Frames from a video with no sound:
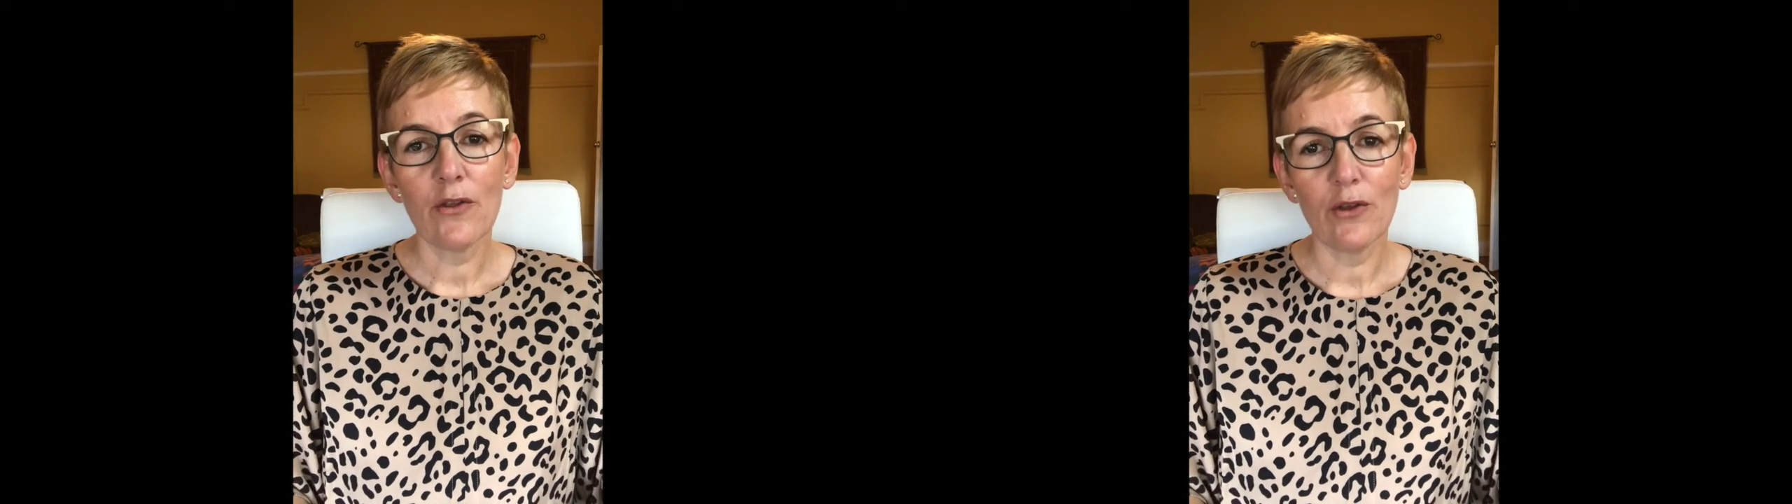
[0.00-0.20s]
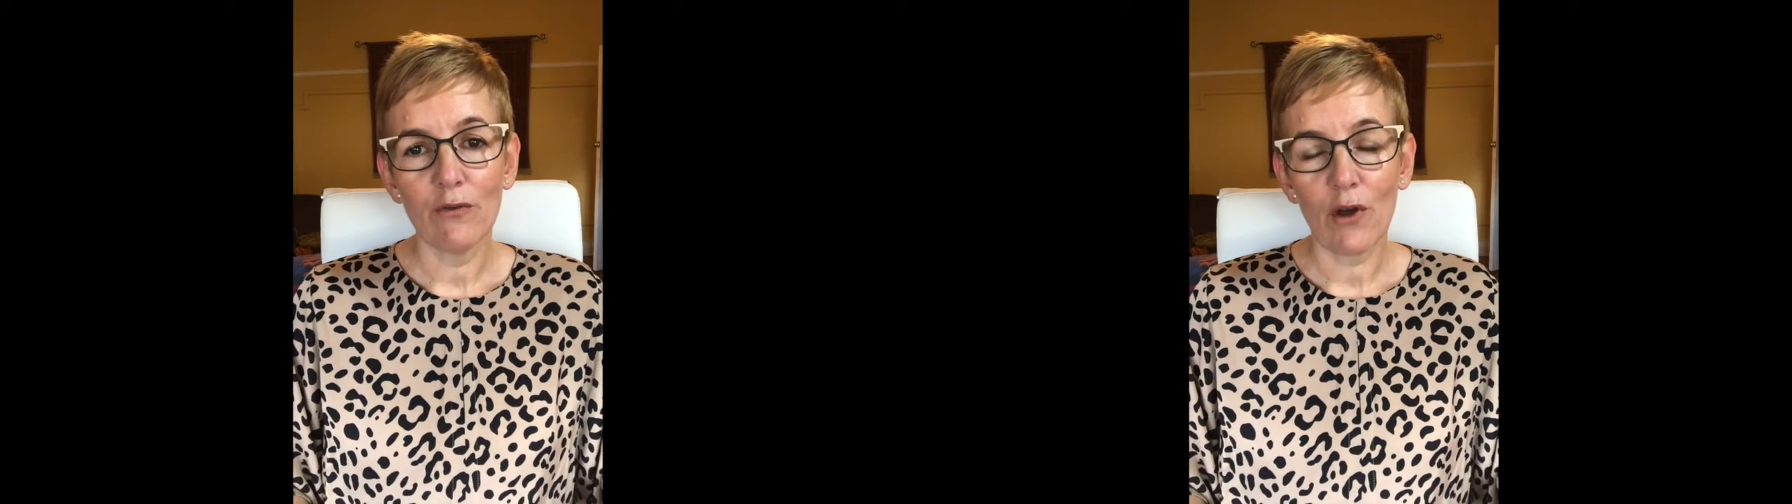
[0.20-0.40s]

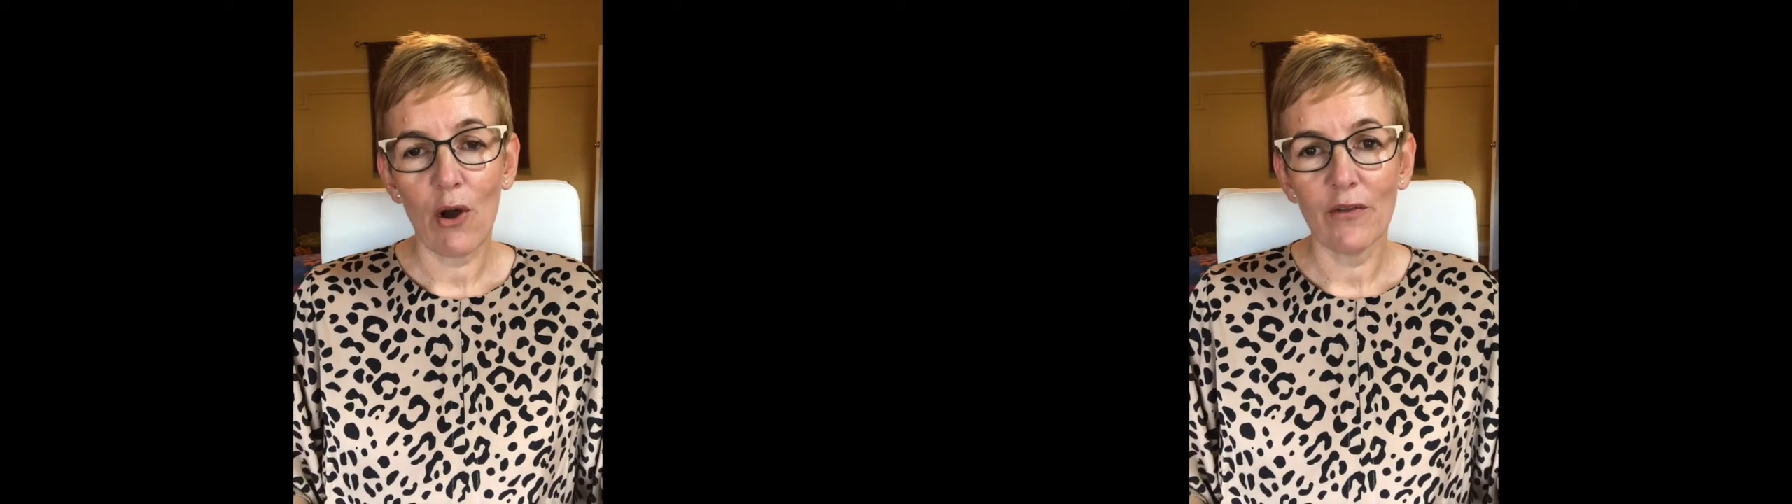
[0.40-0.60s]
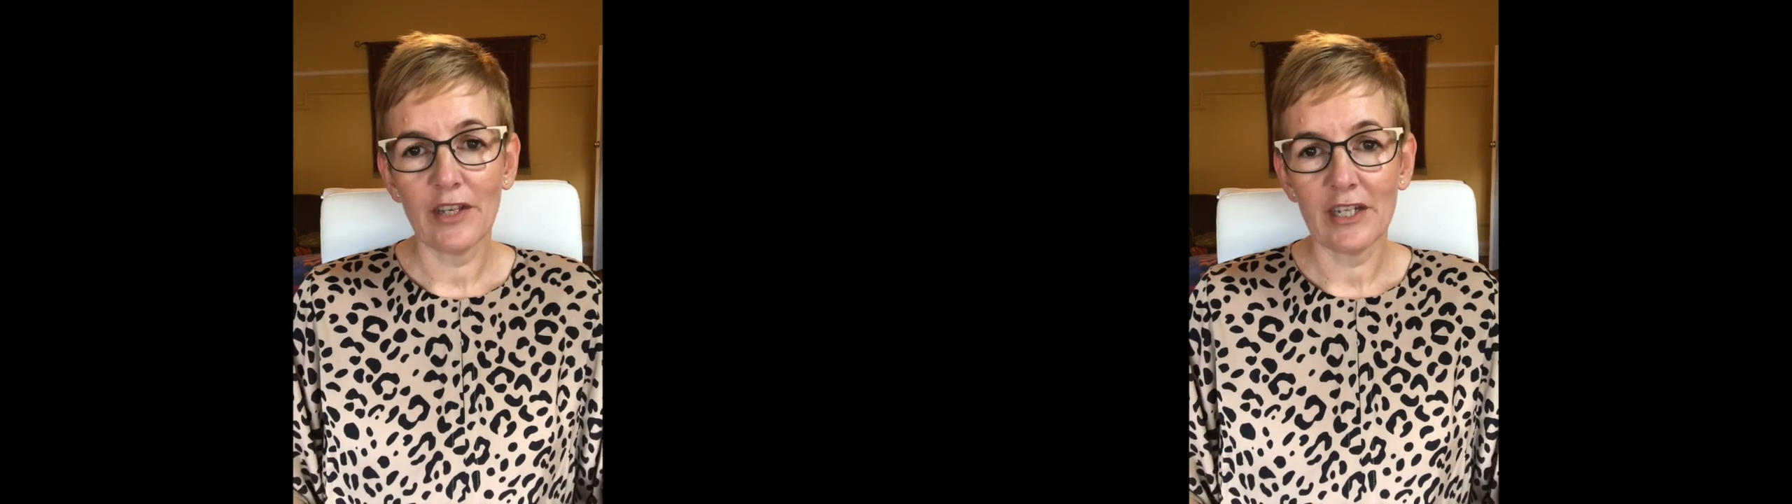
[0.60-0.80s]
you've
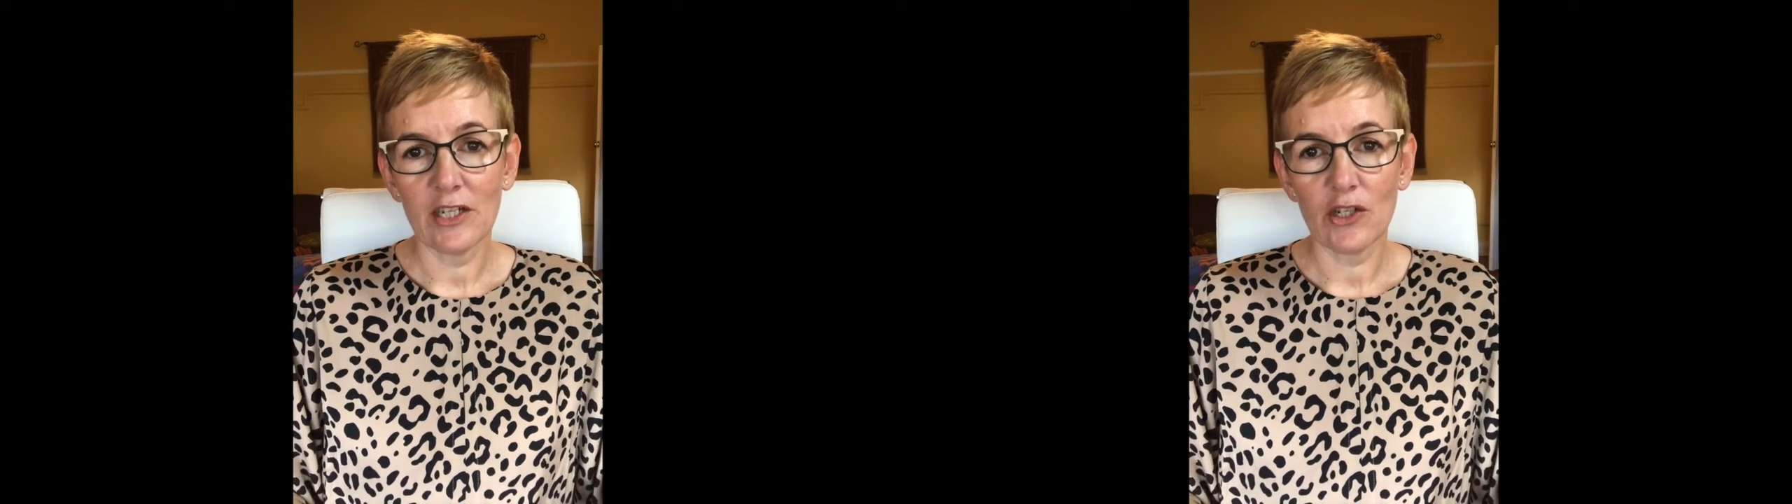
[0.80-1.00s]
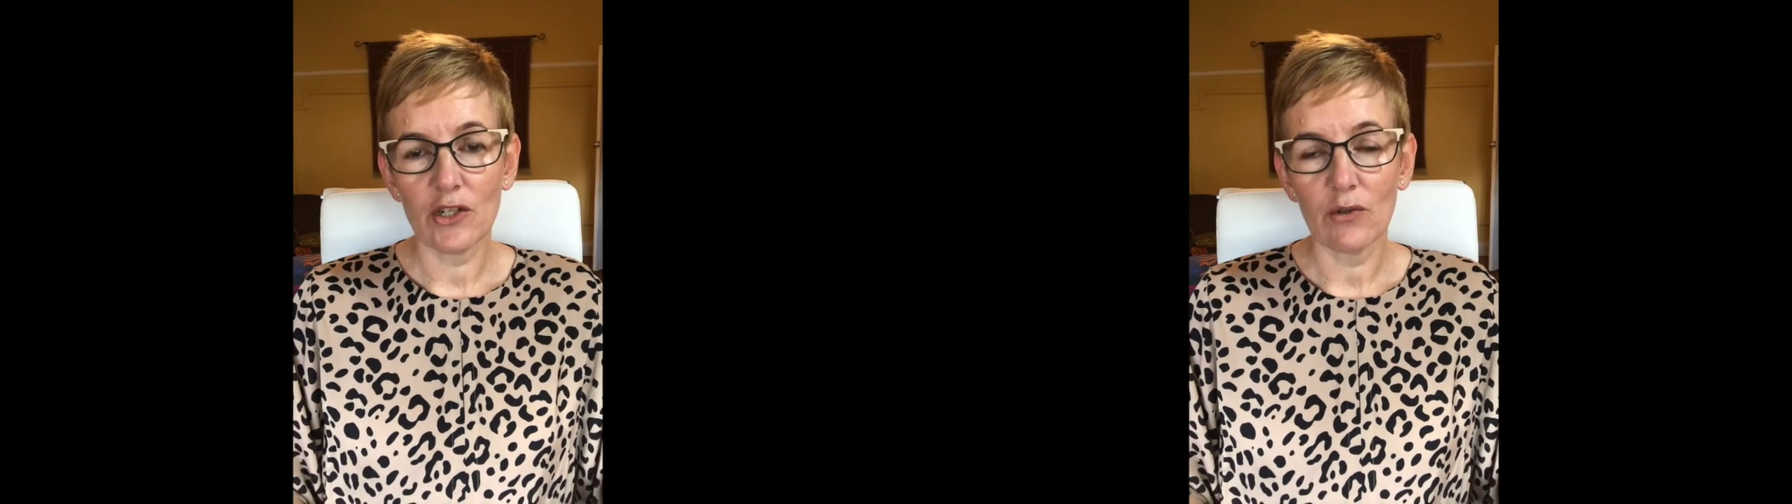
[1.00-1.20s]
got the
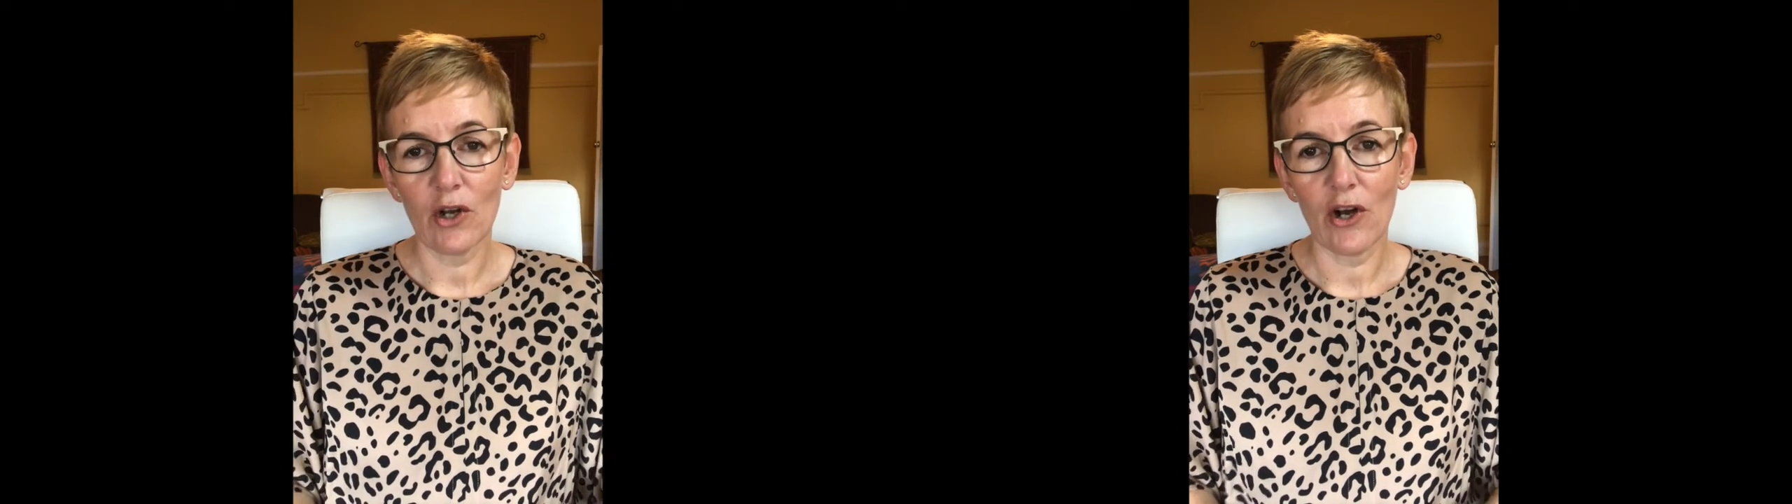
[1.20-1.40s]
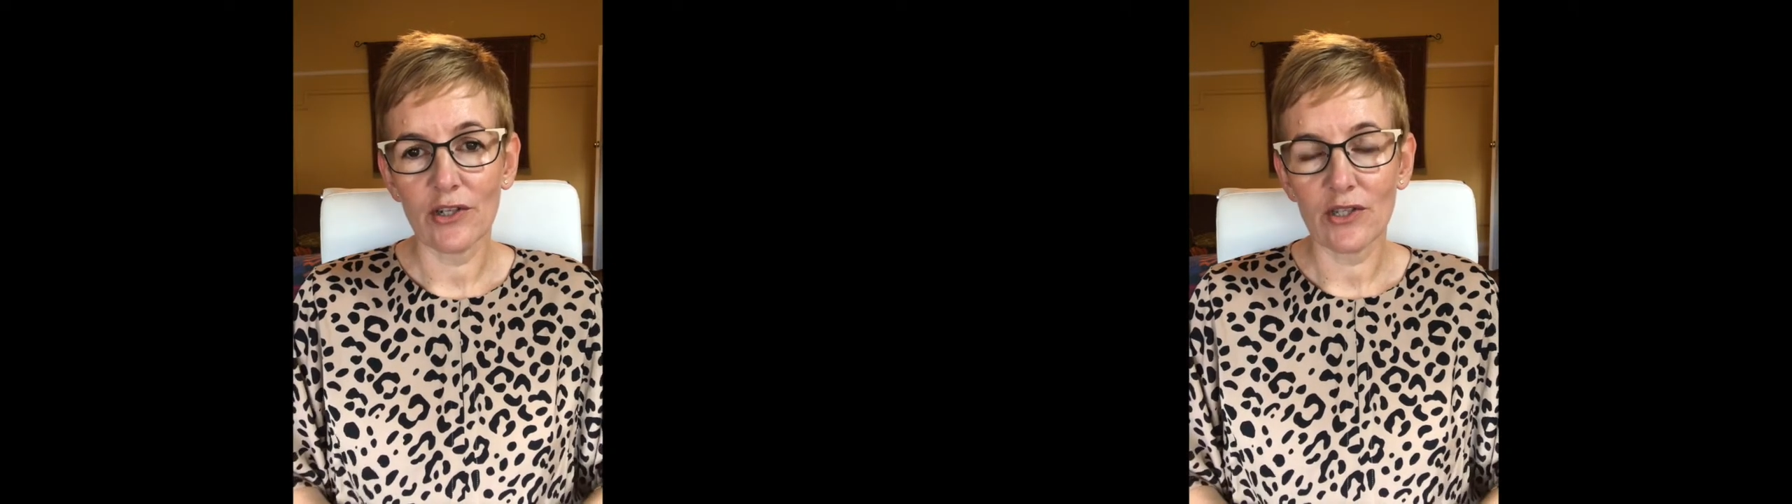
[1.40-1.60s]
additional
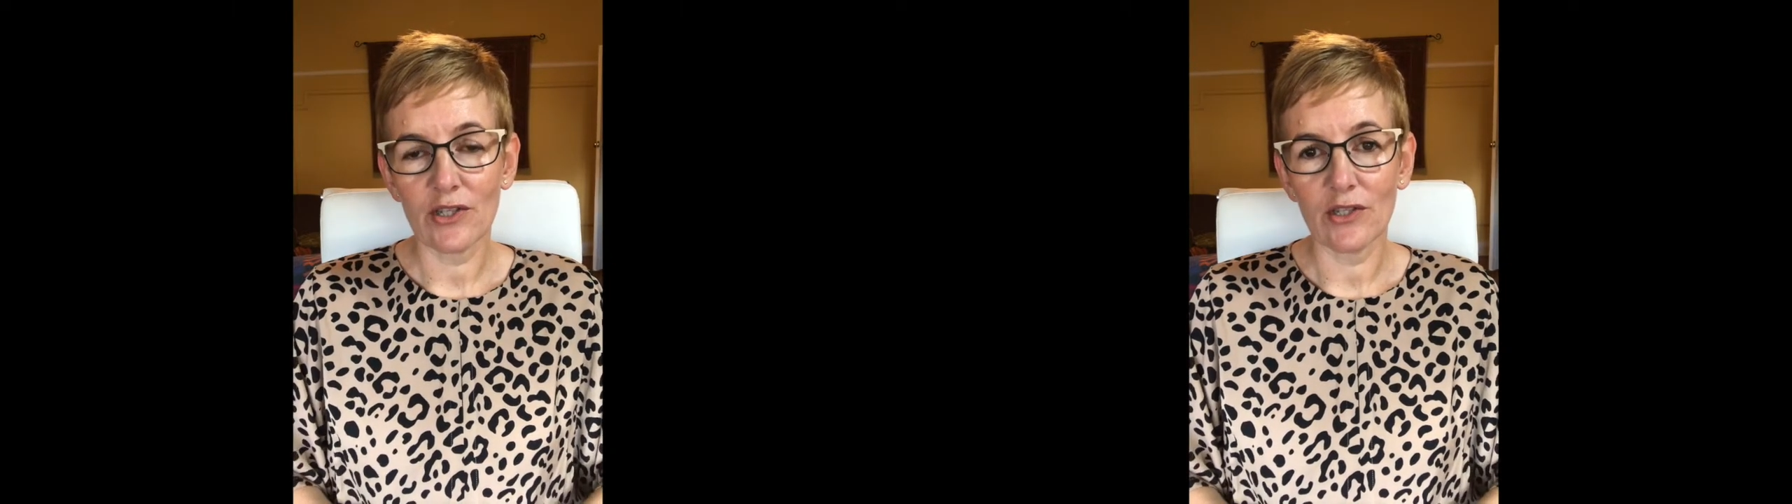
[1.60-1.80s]
costs